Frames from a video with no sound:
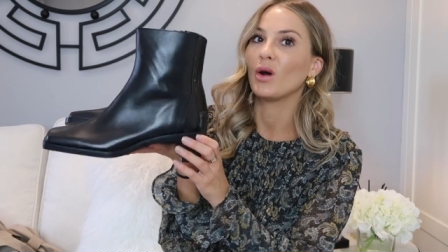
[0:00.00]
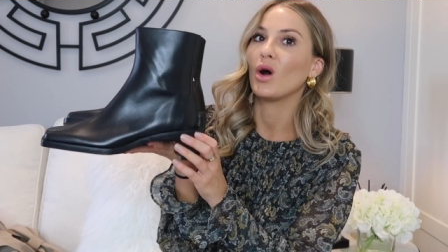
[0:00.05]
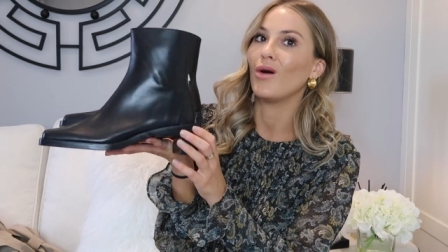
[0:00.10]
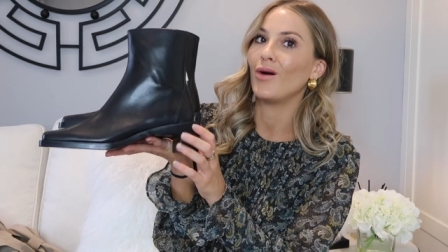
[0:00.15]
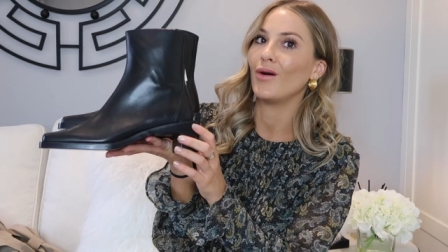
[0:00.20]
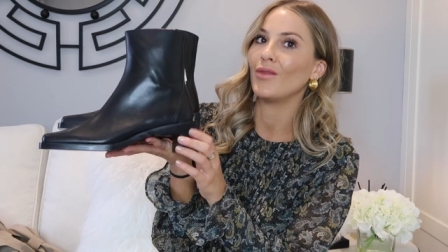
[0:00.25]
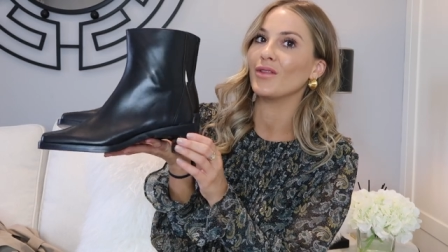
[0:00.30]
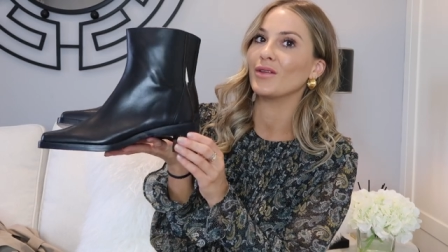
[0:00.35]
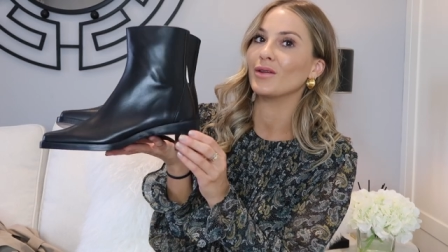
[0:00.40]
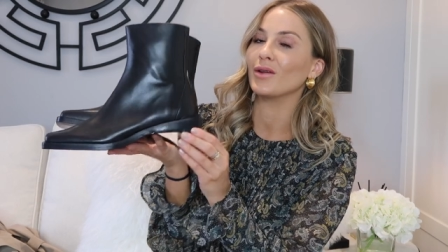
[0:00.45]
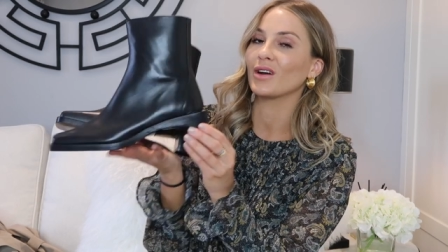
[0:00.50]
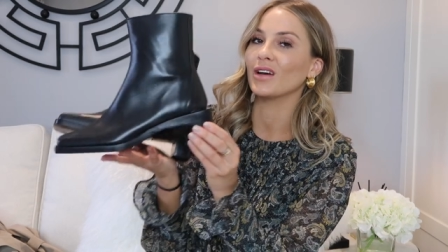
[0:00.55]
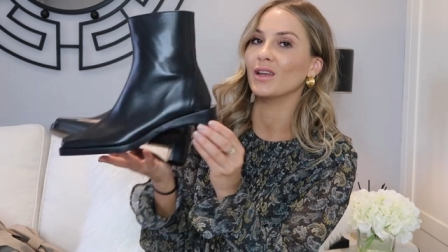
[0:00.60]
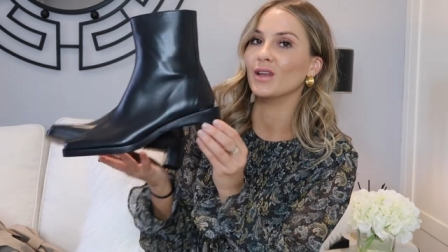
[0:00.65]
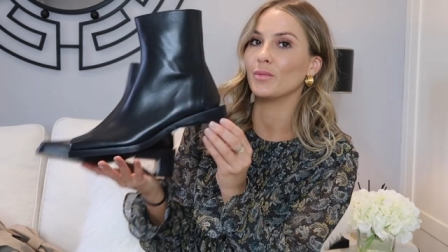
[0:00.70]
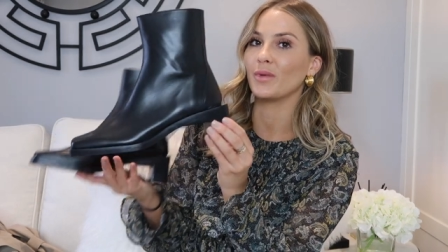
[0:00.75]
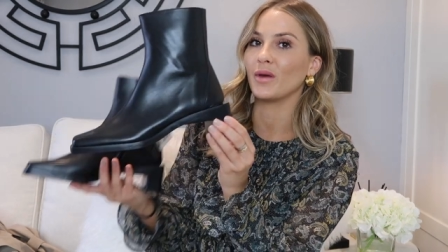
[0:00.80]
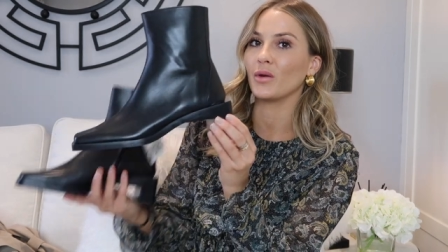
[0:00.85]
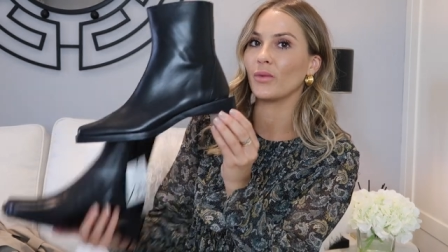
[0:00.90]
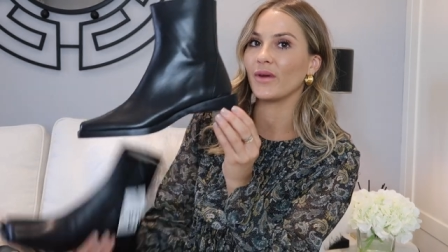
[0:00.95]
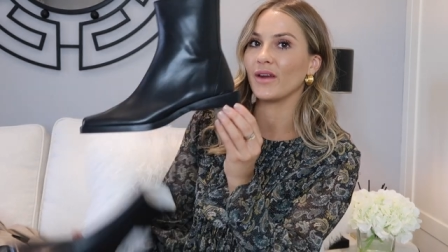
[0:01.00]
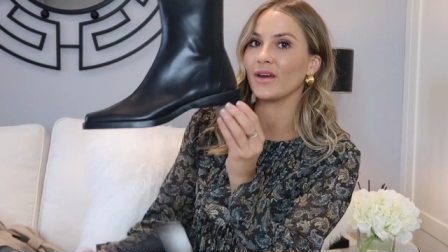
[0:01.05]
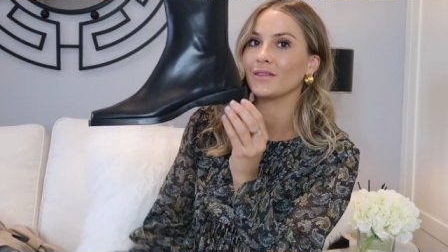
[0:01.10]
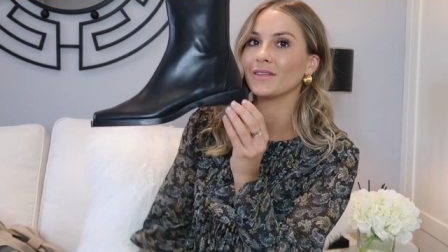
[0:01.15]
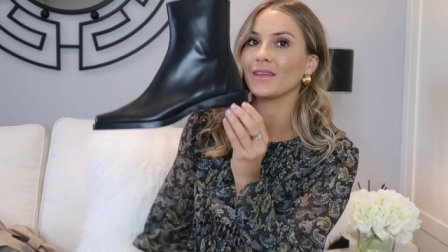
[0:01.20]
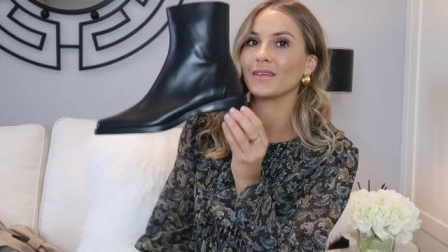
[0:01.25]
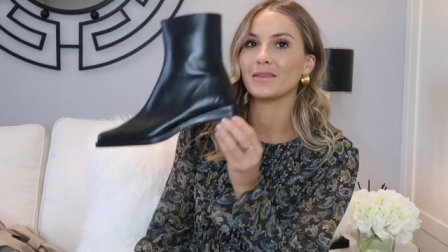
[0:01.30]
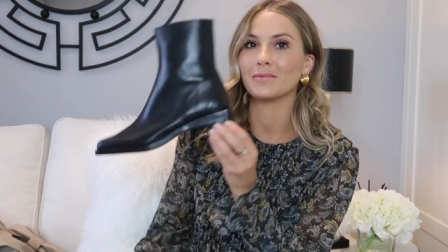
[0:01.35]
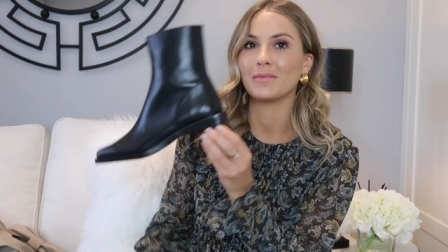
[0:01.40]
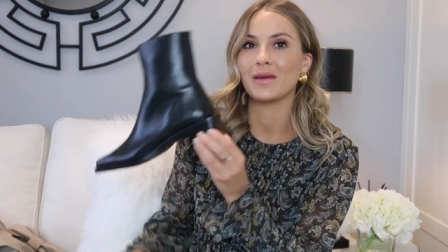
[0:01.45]
but on they look a little bit
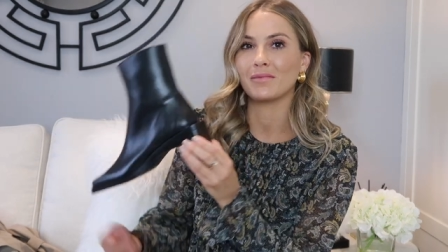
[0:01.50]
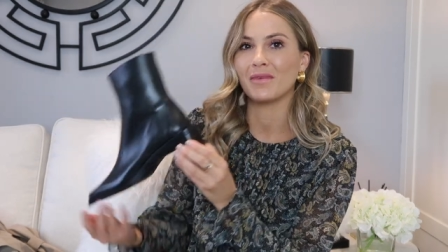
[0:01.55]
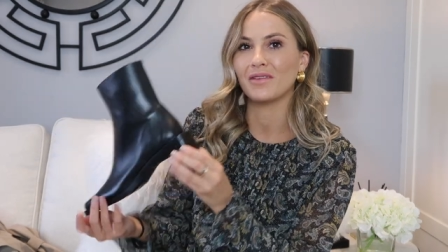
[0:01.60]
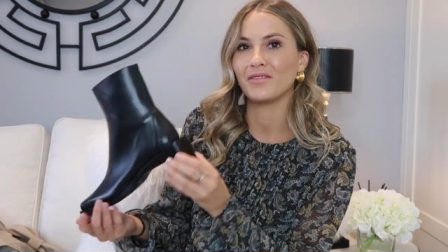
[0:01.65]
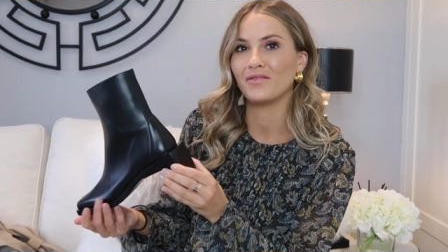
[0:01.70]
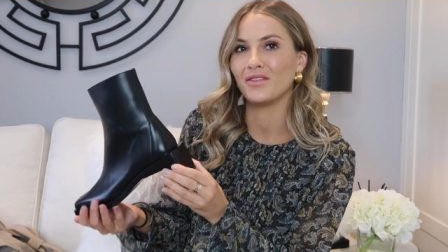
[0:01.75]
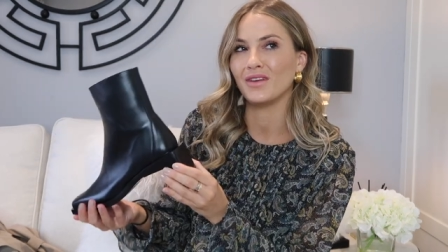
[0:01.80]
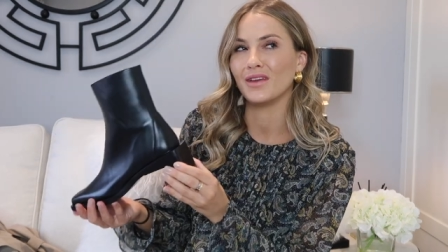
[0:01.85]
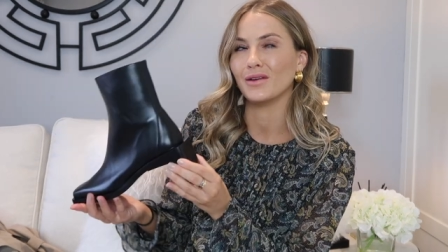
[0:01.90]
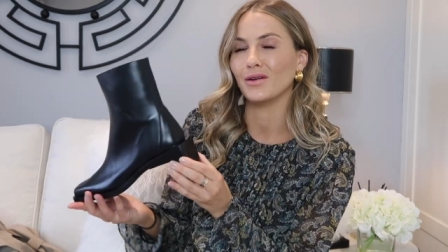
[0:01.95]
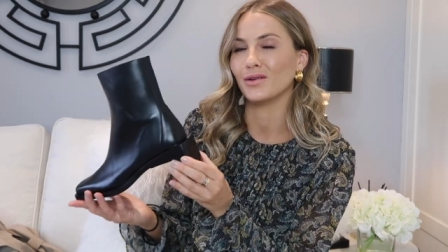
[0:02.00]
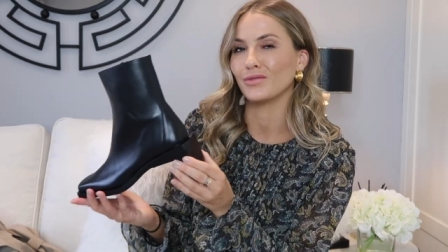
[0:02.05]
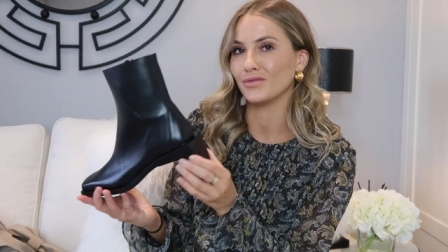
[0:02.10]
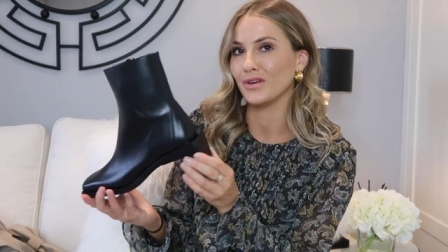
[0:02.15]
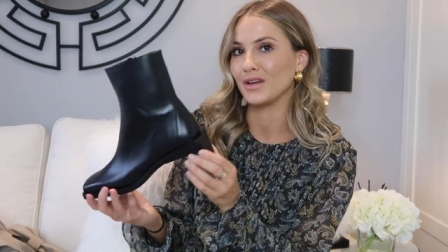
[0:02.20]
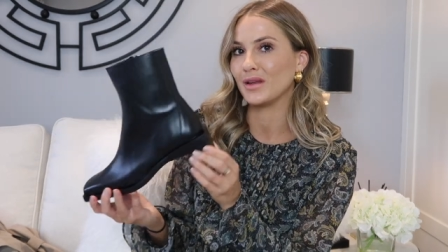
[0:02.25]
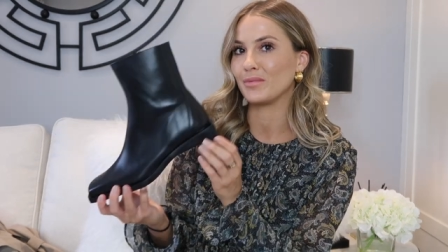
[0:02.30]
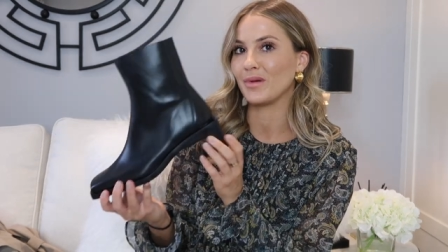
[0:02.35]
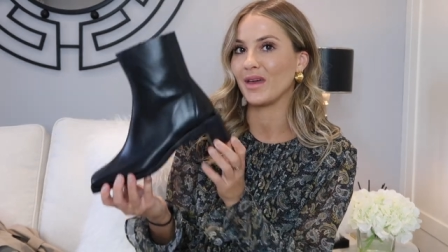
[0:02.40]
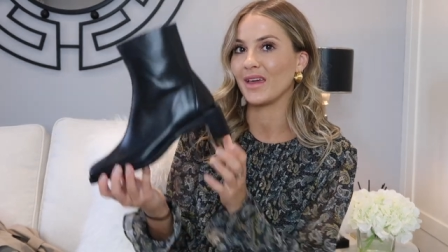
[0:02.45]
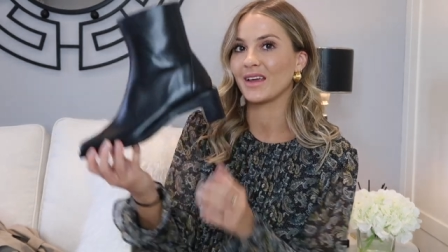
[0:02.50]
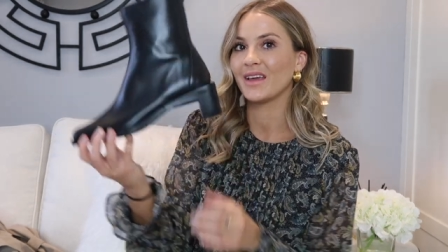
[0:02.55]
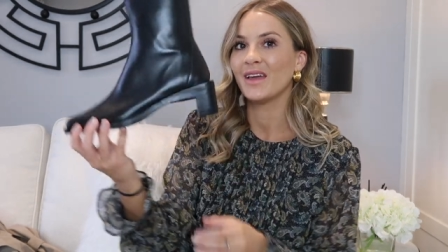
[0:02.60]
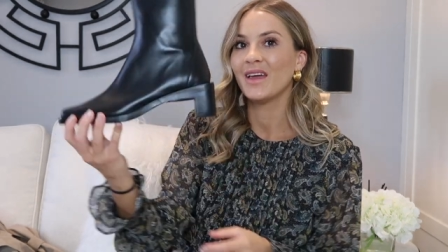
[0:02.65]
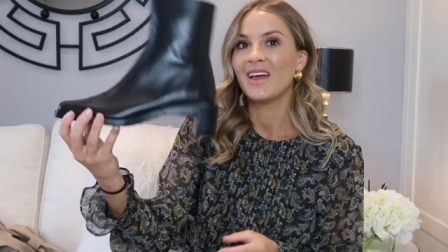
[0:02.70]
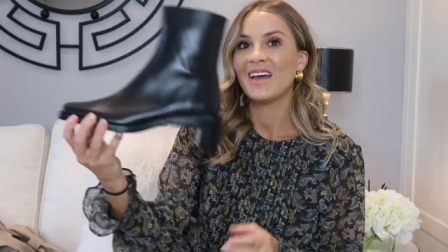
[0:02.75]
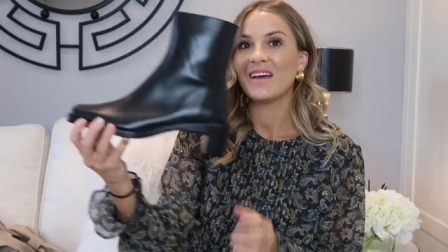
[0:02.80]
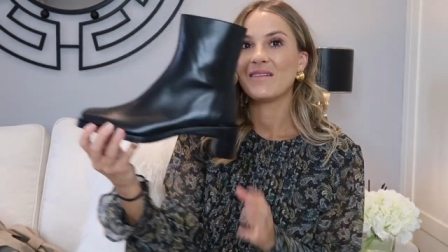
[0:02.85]
weird. Like they make my feet look really big.